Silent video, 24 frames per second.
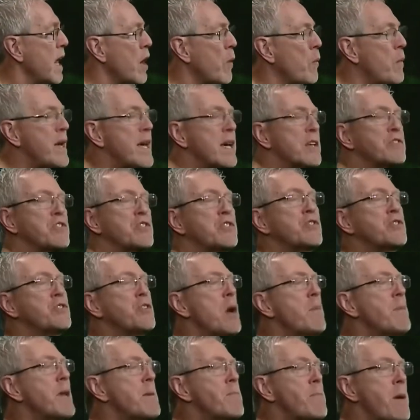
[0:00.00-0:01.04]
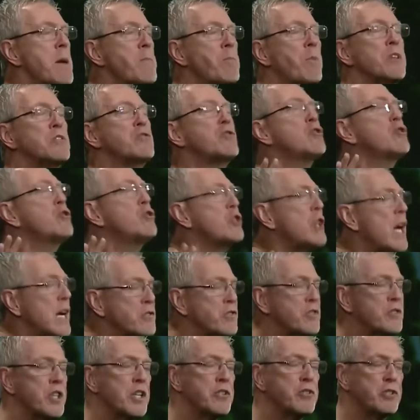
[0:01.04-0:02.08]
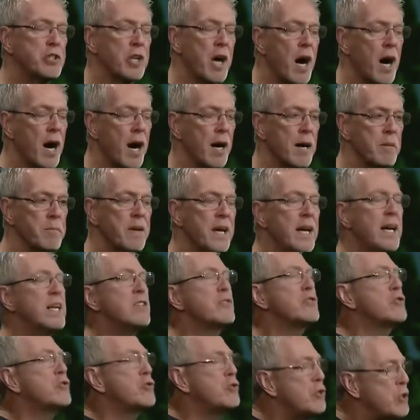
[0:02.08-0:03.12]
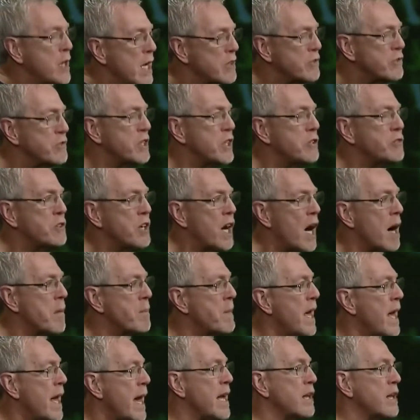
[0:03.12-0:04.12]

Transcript: We have so many people, it's just a job. It's just a job.